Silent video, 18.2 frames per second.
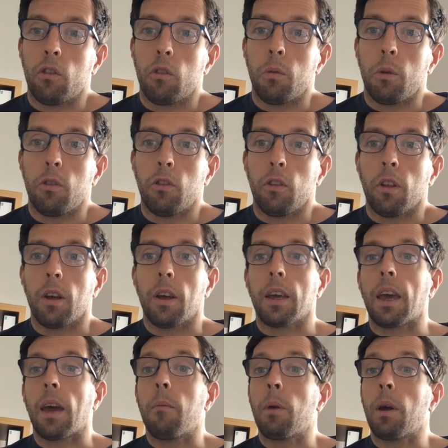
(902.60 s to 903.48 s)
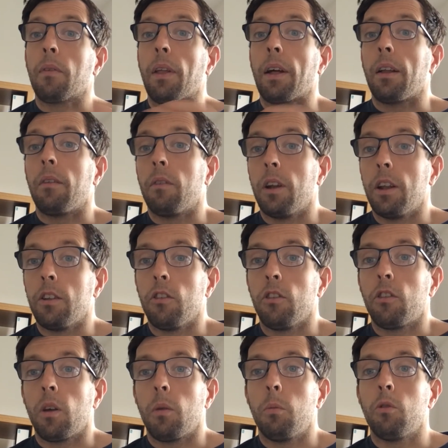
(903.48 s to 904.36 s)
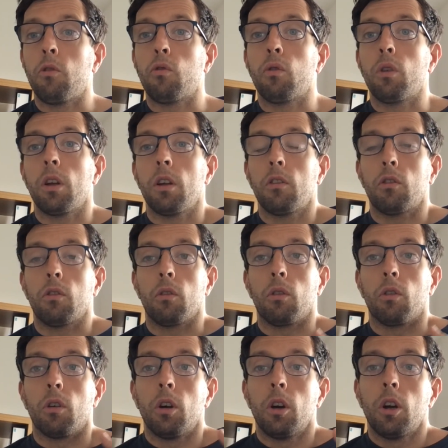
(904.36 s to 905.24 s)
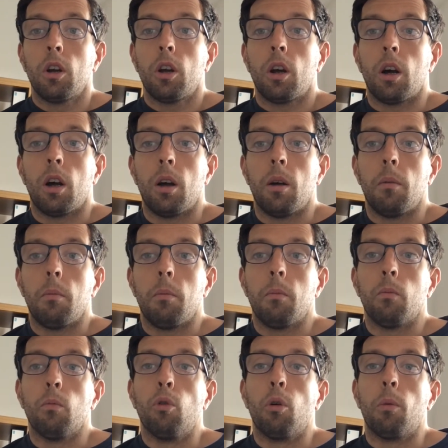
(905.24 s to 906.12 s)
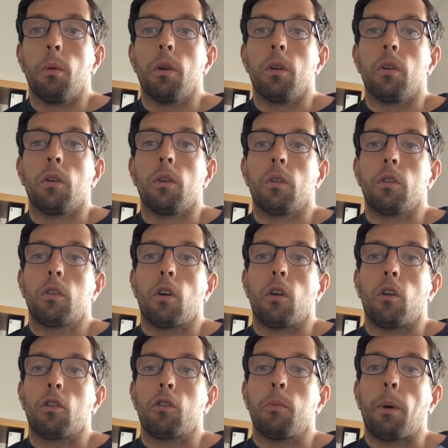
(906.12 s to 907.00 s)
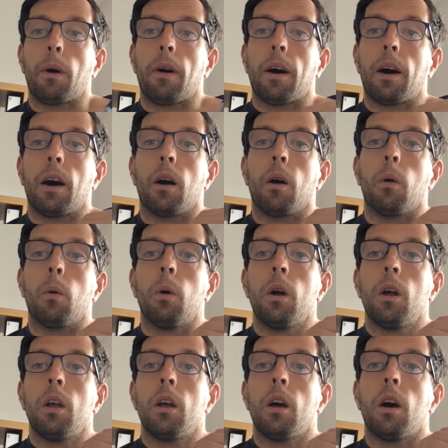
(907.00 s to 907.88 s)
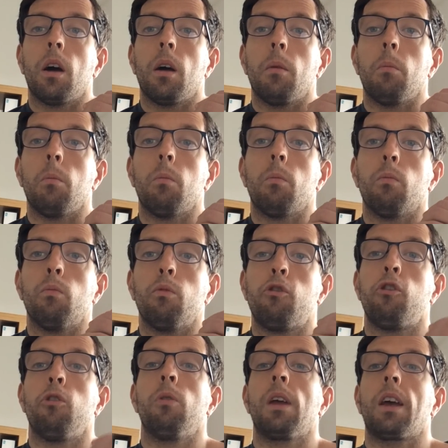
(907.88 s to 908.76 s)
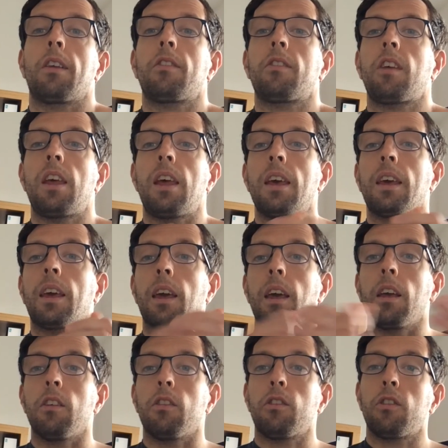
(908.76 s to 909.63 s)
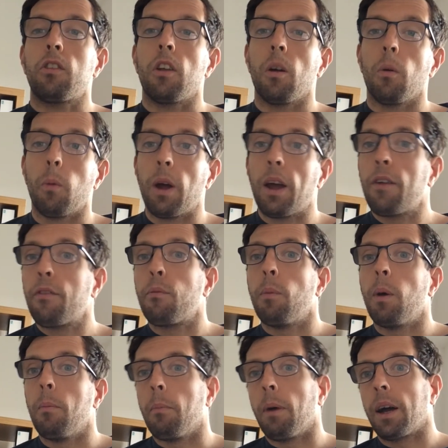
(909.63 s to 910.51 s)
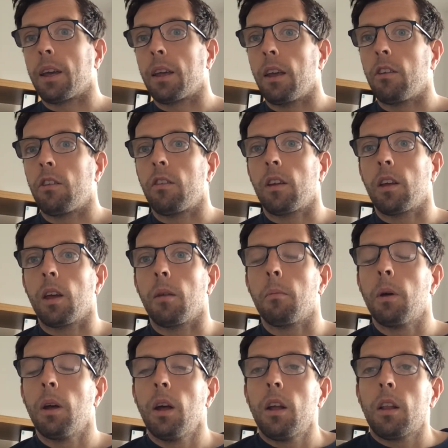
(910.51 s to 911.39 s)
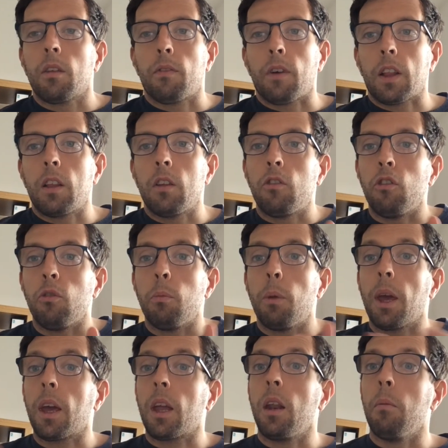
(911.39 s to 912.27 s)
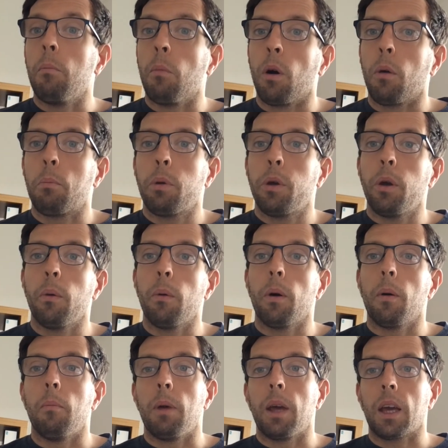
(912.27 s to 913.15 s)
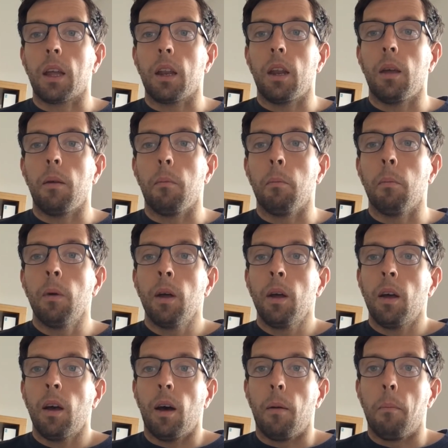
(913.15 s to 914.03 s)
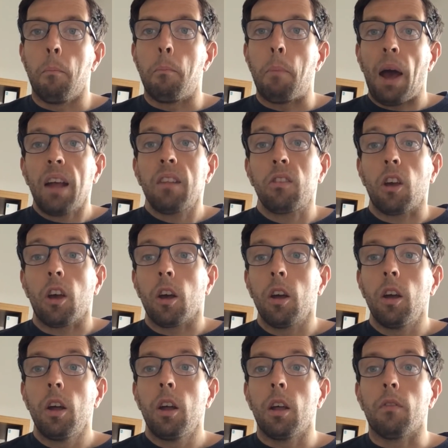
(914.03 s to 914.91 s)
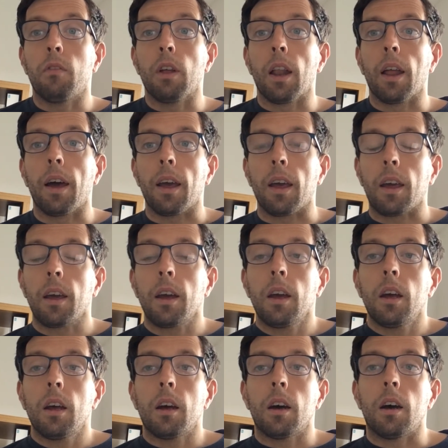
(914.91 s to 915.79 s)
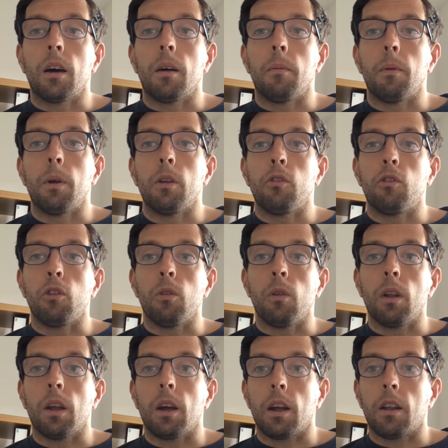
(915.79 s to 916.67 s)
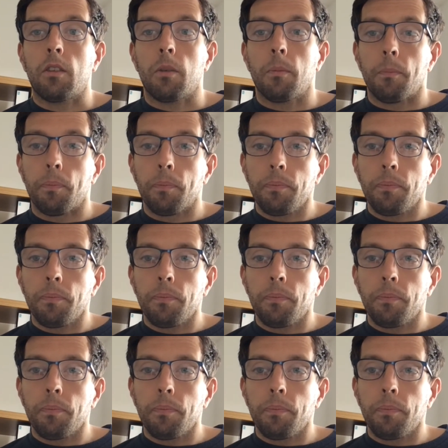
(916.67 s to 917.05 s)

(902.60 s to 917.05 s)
to each other. Again, we have that religious imagery. So Romeo talks about how Juliet is taking his sin away from him by kissing him, the fact that she's making him more pure and making him better, if you like, and Juliet